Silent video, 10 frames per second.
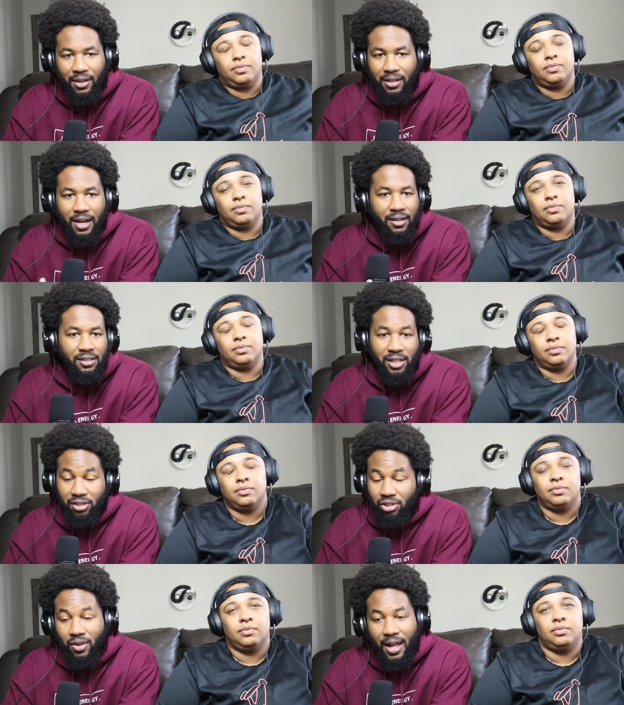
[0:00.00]
Speaker 1: figured out, is
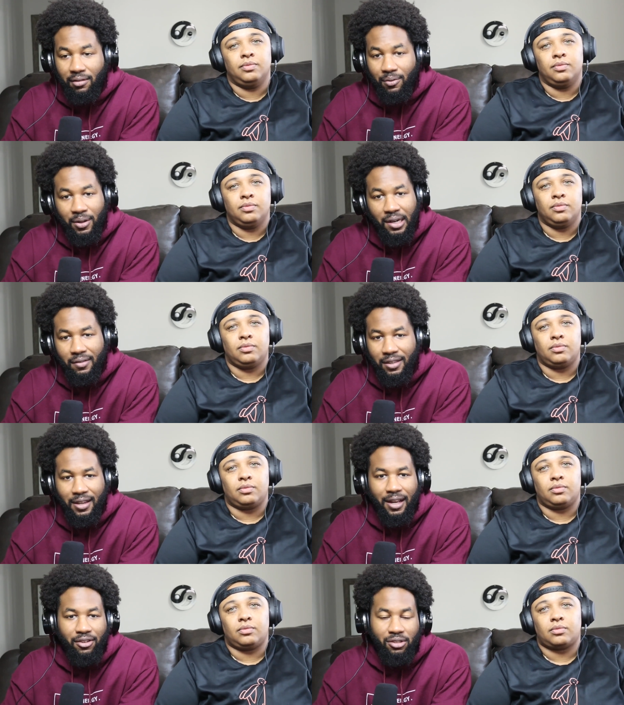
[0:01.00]
that you don't have to figure
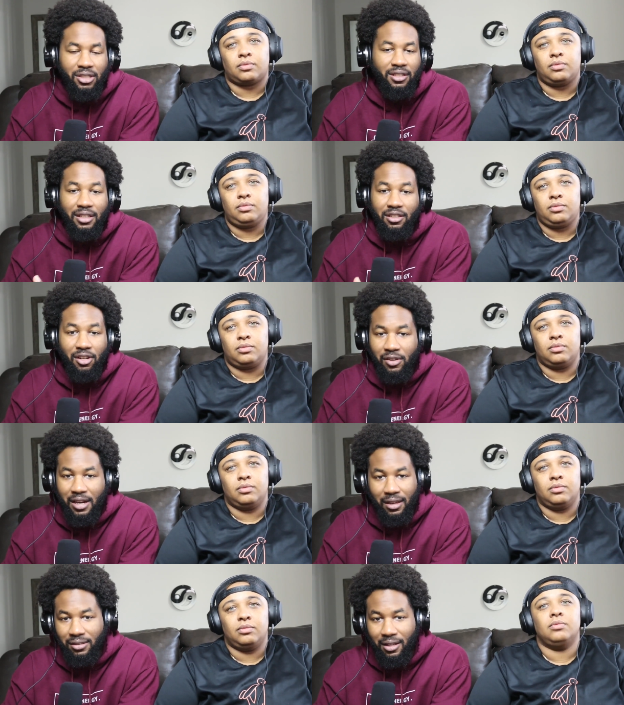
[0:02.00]
everything out. You just need to know
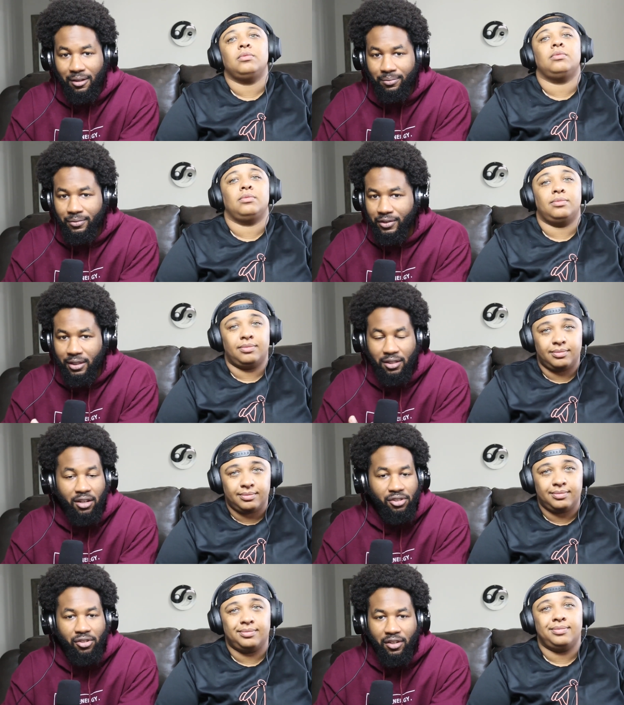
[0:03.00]
the next step. As
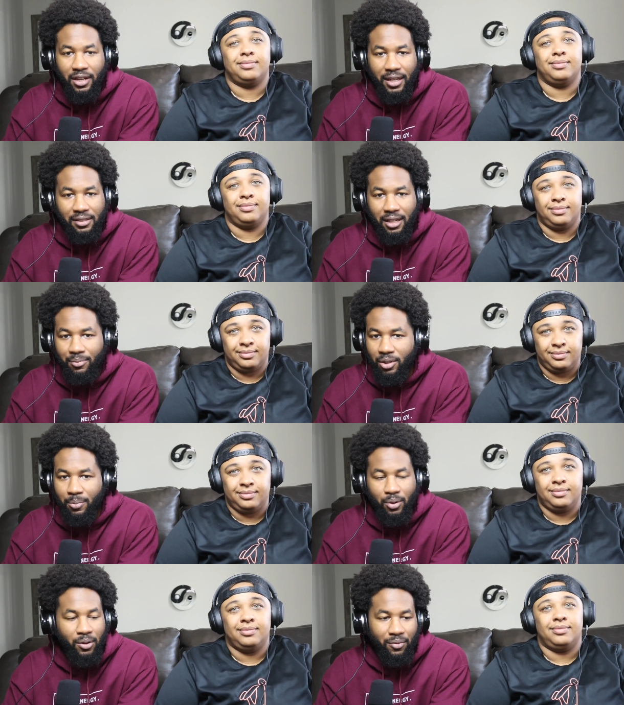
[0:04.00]
long as you know the next step, you
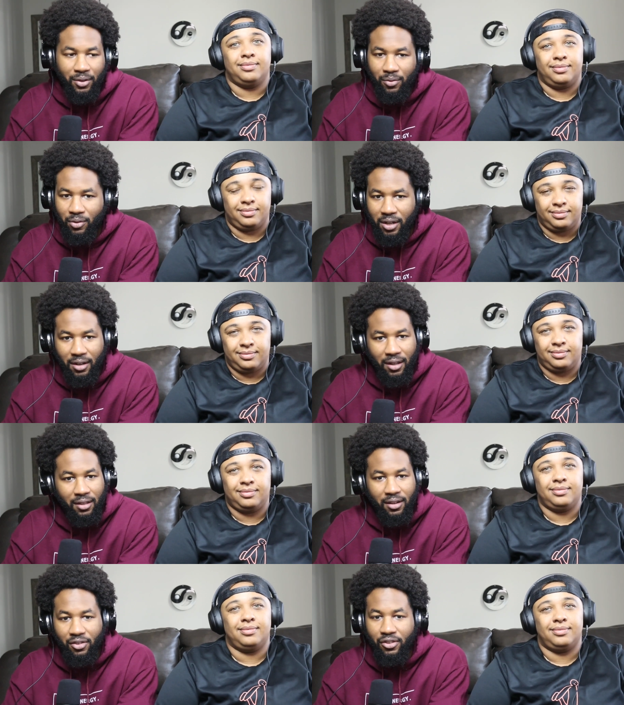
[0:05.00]
can put one foot in front of the
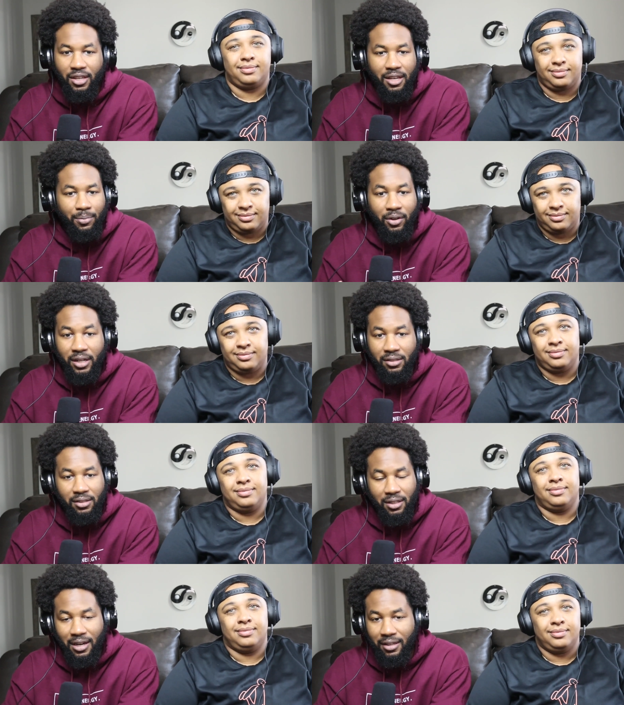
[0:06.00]
other and keep
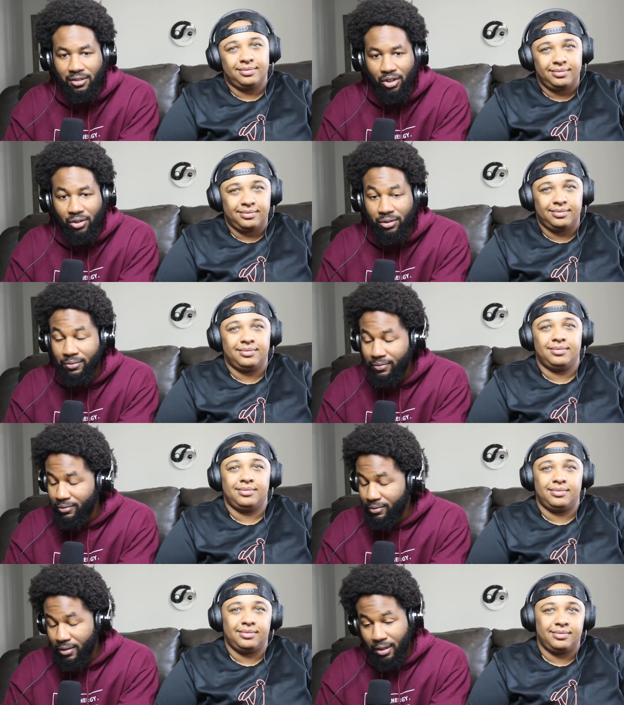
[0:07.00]
progressing to the next goal,
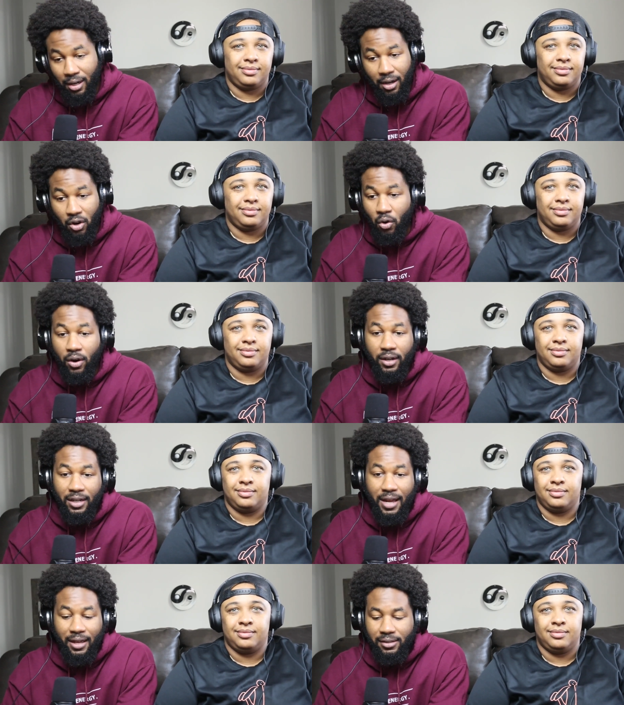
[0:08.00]
uh, or
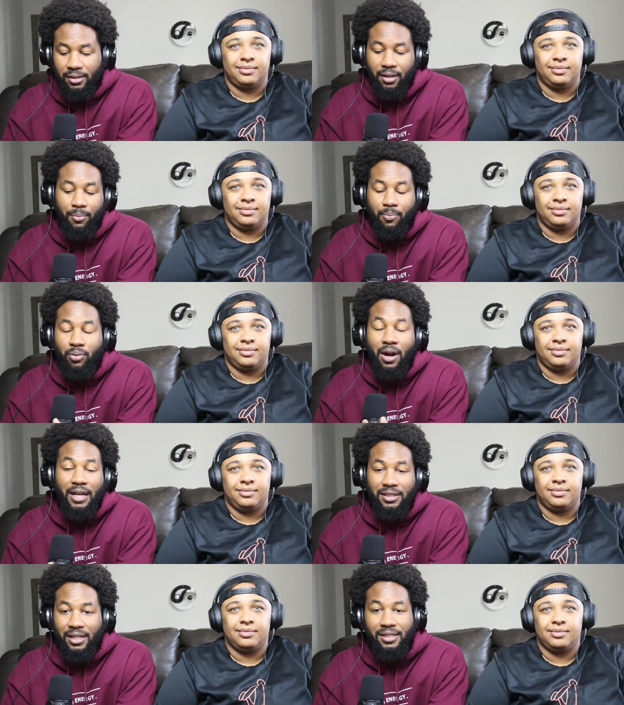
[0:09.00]
the next
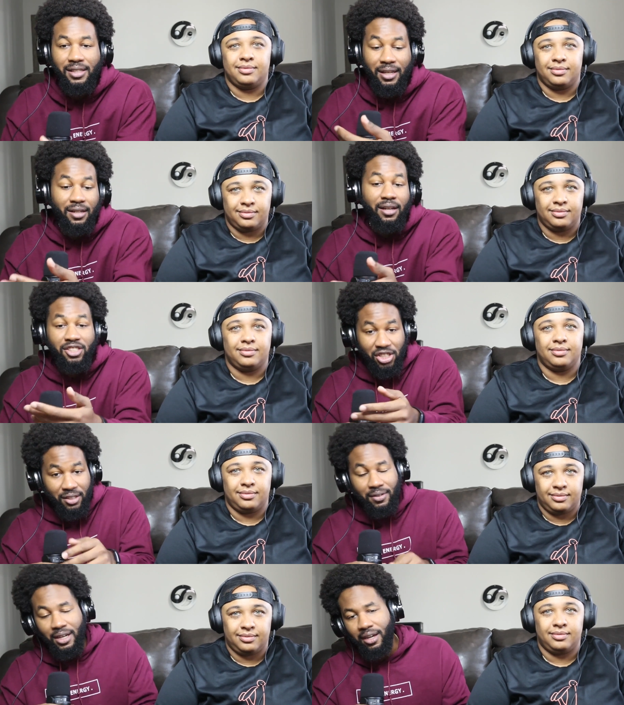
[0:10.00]
process in
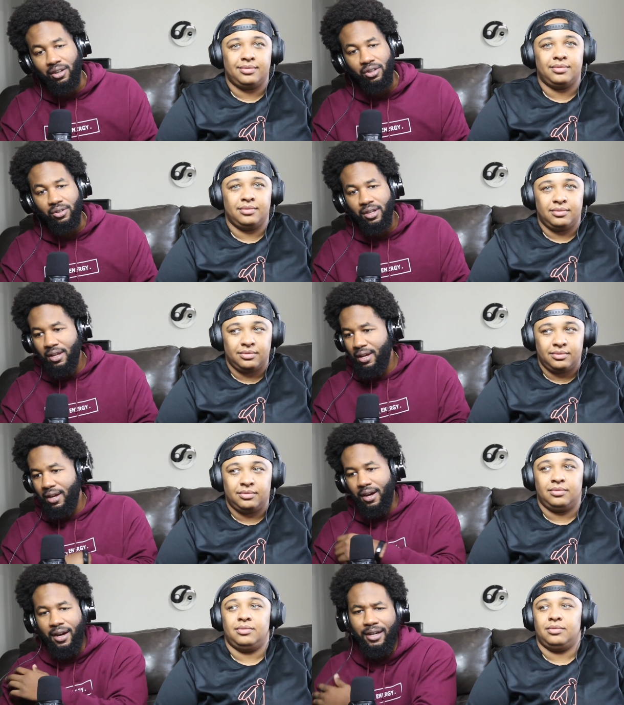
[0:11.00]
achieving that goal.
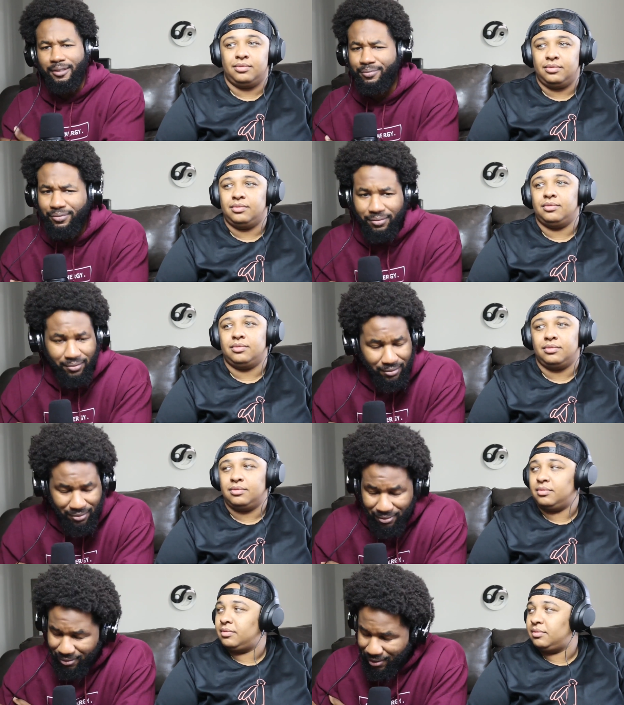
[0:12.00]
Um,
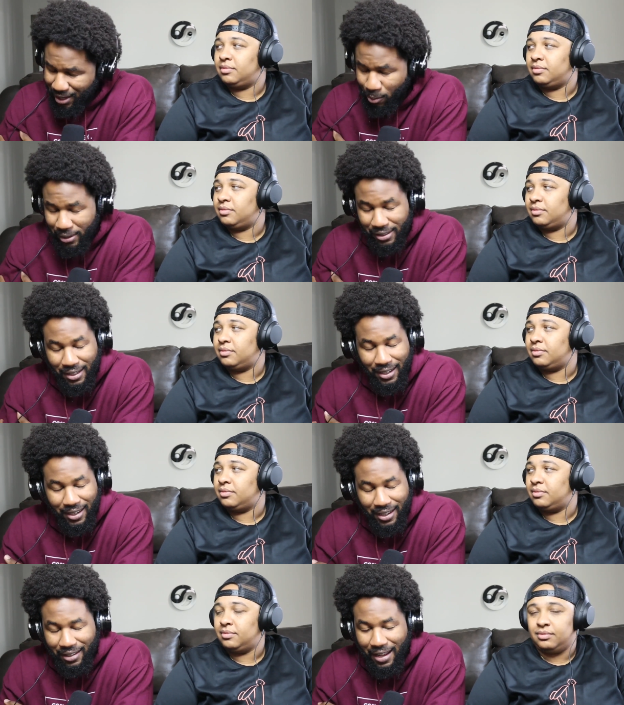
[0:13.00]
it was,
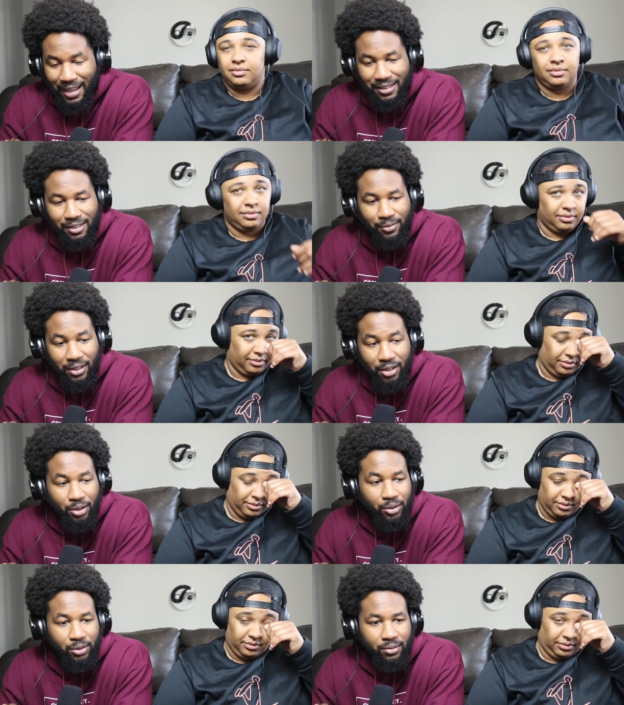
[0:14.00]
again, lots of
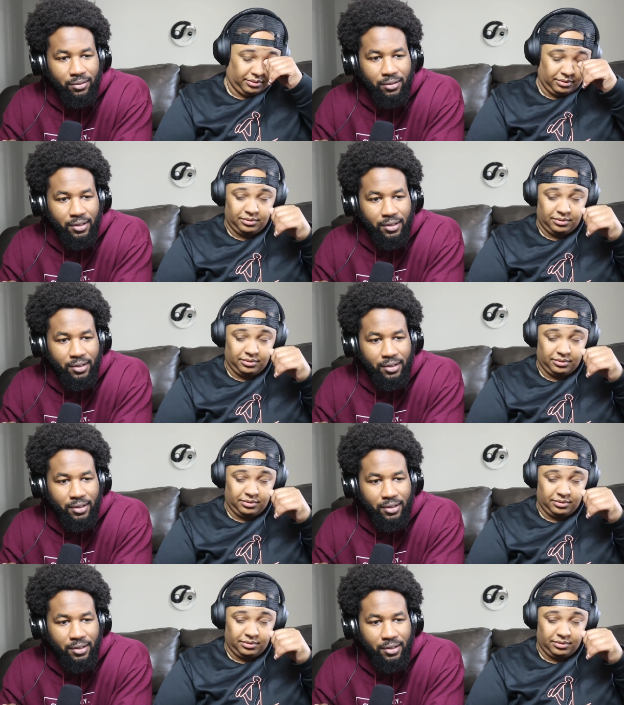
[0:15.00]
little